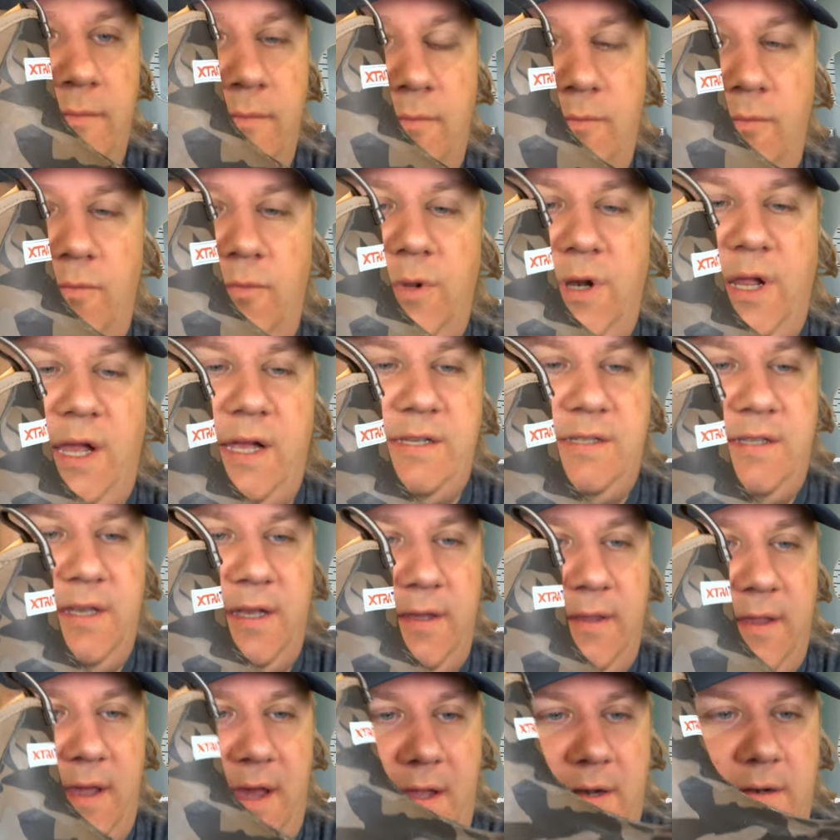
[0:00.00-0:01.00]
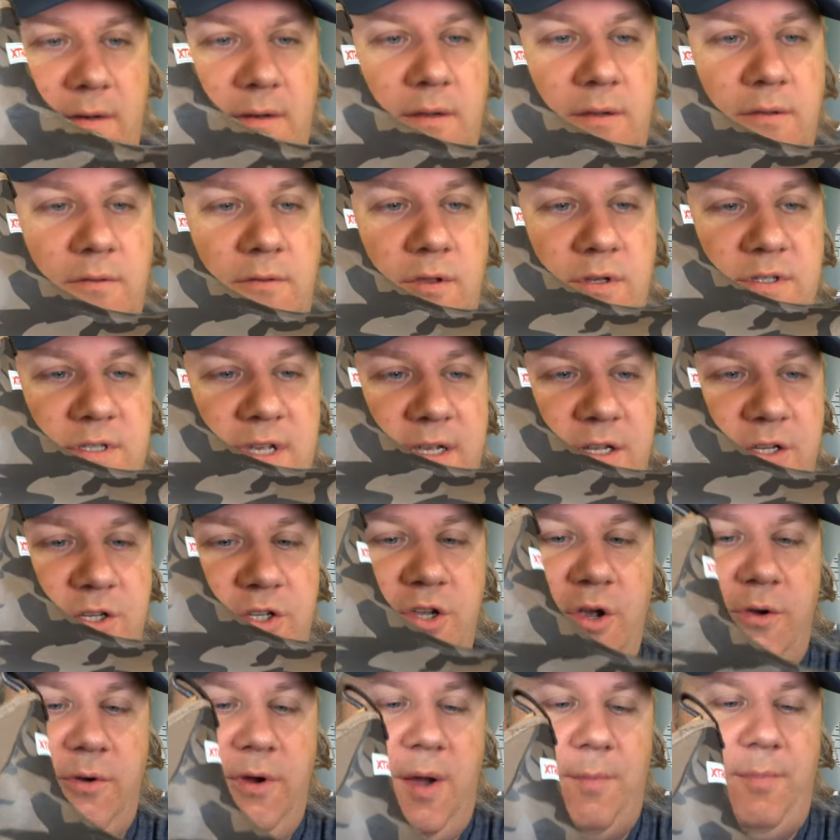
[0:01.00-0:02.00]
What do you guys think of that? It looks like it's
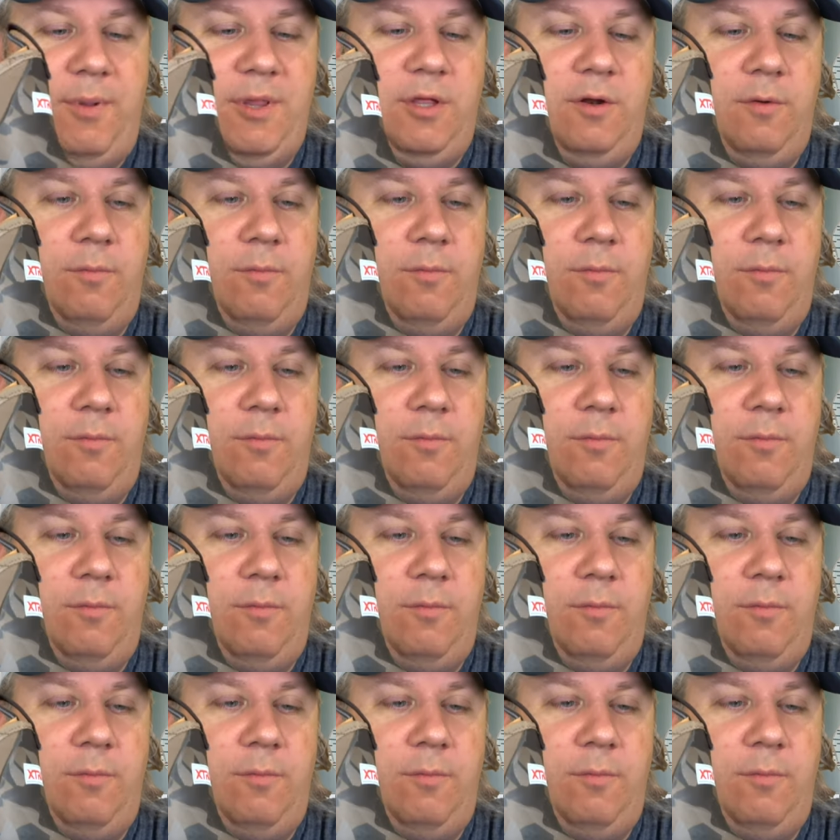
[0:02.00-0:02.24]
showing up a little